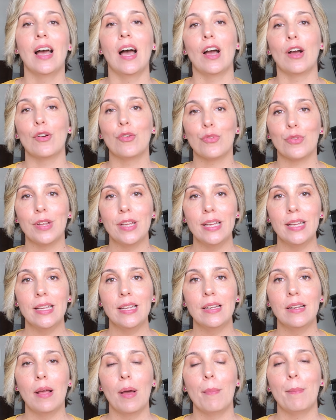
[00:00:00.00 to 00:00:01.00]

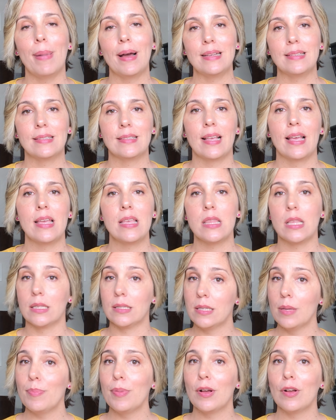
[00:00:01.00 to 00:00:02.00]
agreeing by saying the
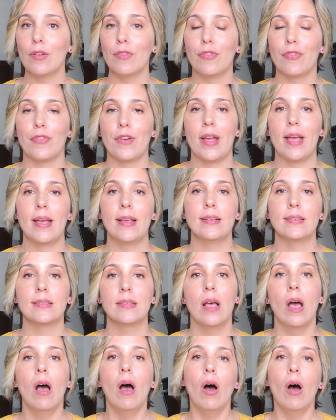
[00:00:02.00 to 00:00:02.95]
typical phrase,